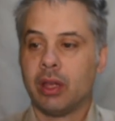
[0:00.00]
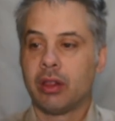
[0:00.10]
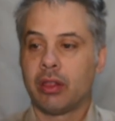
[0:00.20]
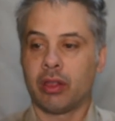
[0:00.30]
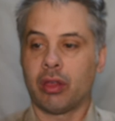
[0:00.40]

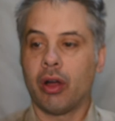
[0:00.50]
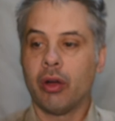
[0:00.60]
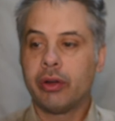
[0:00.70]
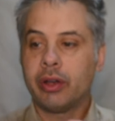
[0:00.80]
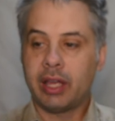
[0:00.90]
So this
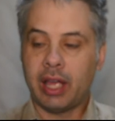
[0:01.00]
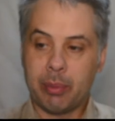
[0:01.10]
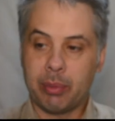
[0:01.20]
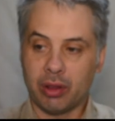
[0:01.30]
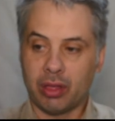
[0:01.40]
only
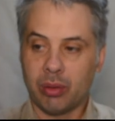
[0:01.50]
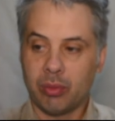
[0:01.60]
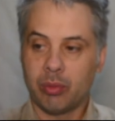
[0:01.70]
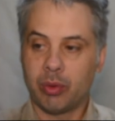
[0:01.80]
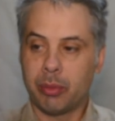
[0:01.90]
happens
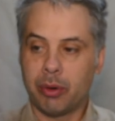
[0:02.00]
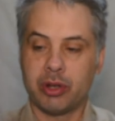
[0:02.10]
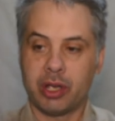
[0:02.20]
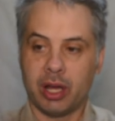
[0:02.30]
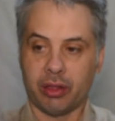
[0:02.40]
when a
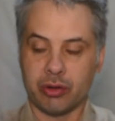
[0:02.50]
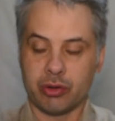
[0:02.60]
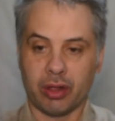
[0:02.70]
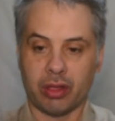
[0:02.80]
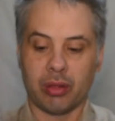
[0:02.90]
multicast
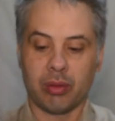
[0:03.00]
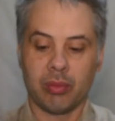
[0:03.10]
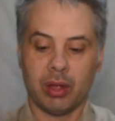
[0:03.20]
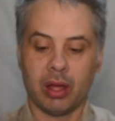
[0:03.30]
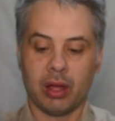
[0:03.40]
address
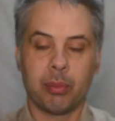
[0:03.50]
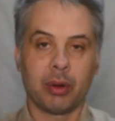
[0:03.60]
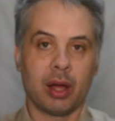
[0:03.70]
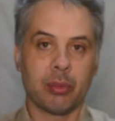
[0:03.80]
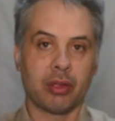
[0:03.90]

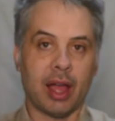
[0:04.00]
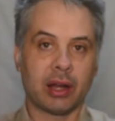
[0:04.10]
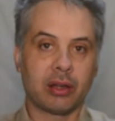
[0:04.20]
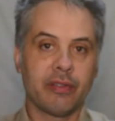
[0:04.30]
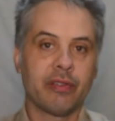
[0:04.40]
becomes
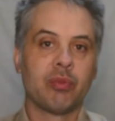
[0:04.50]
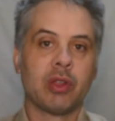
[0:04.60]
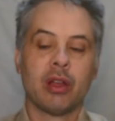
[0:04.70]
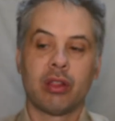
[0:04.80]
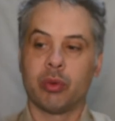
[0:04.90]
active.
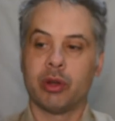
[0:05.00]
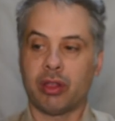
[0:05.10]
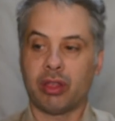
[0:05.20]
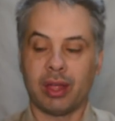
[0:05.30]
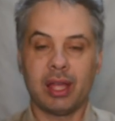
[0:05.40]
So when it
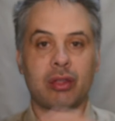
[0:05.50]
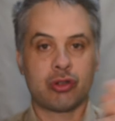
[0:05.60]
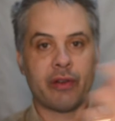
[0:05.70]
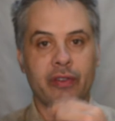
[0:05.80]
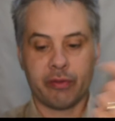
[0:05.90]
sees
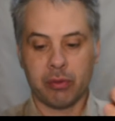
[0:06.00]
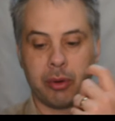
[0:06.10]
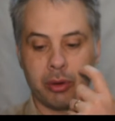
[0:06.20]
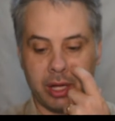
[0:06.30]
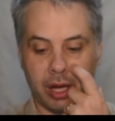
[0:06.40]
traffic from
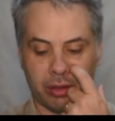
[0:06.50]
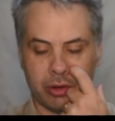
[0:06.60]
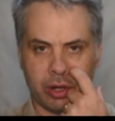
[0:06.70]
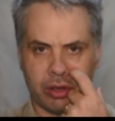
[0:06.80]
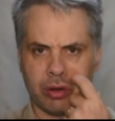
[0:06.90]
a multicast
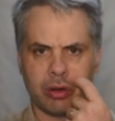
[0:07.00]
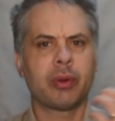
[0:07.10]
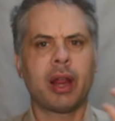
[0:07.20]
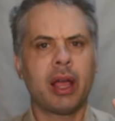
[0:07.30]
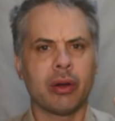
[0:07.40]
address and it goes,
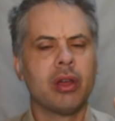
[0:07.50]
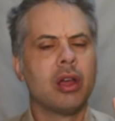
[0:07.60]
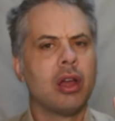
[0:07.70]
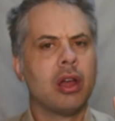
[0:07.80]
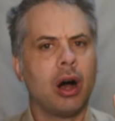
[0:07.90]
but hang on,
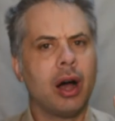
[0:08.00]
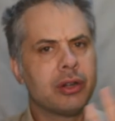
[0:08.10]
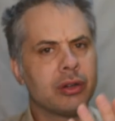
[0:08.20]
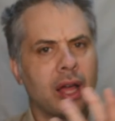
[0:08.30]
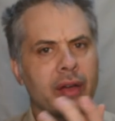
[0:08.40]
I
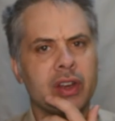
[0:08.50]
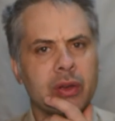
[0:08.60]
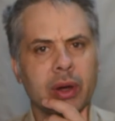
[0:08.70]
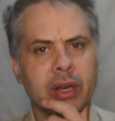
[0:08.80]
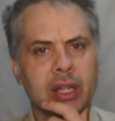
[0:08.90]
don't have
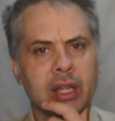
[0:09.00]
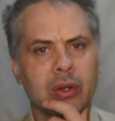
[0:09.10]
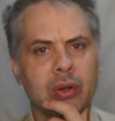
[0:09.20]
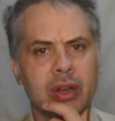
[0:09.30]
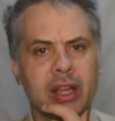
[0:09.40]
anyone here
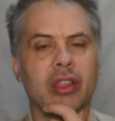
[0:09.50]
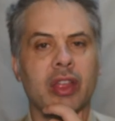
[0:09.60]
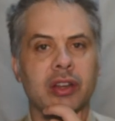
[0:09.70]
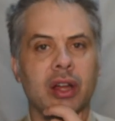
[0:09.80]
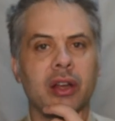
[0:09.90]
who needs
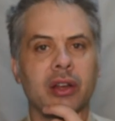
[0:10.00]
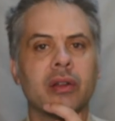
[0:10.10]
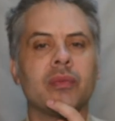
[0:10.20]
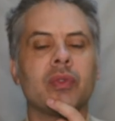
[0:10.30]
that data,